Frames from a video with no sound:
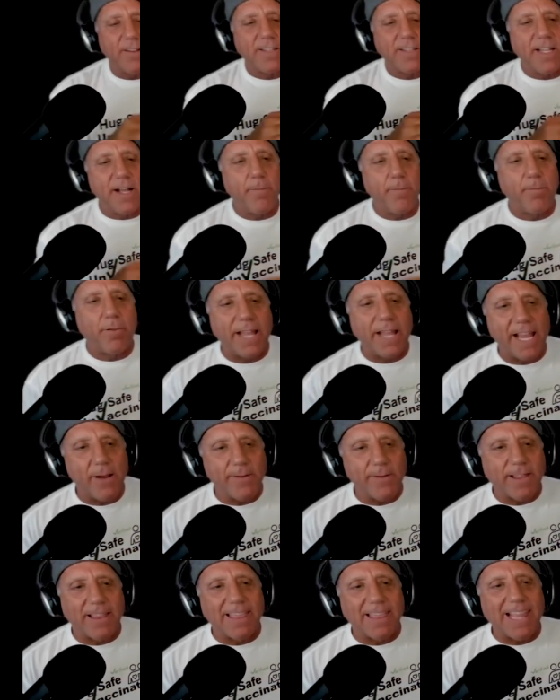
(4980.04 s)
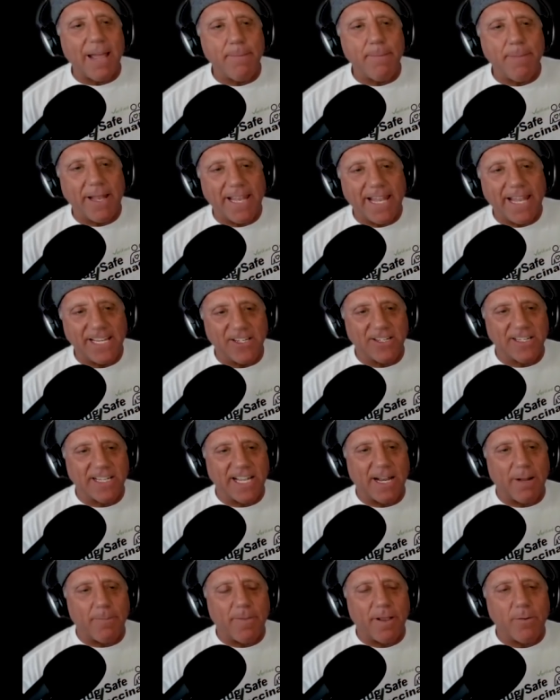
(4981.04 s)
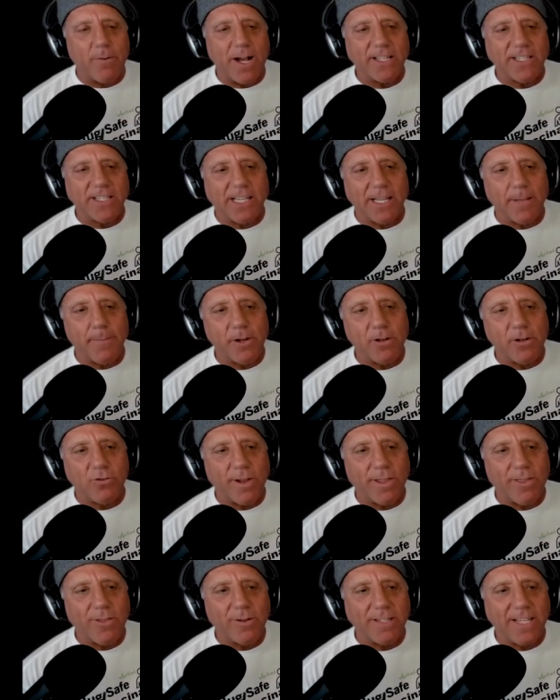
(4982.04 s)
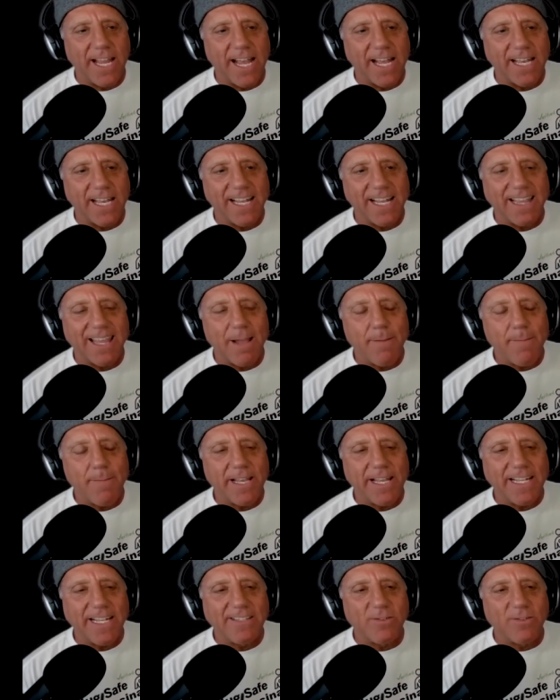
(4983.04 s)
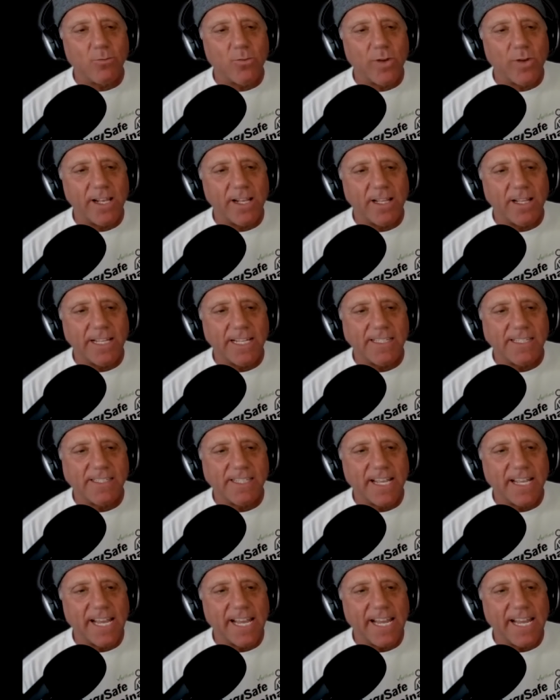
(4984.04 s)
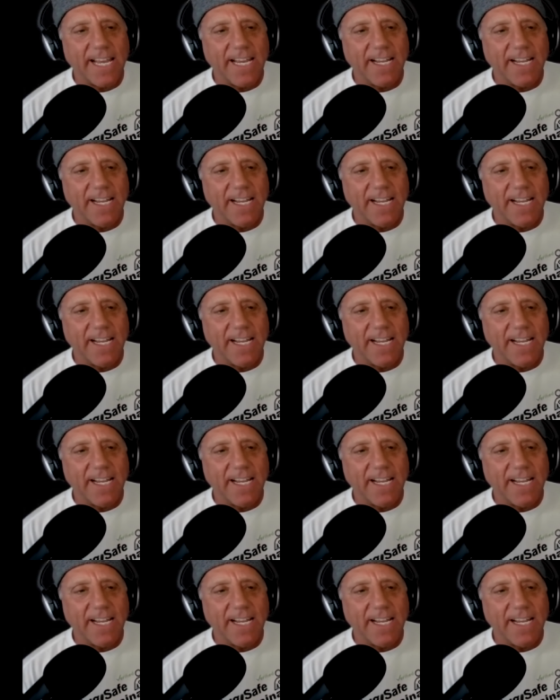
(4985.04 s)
them playing with a lemon. They just got up there. Watch, a lemon goes right through his hand. That lemon isn't real. It's a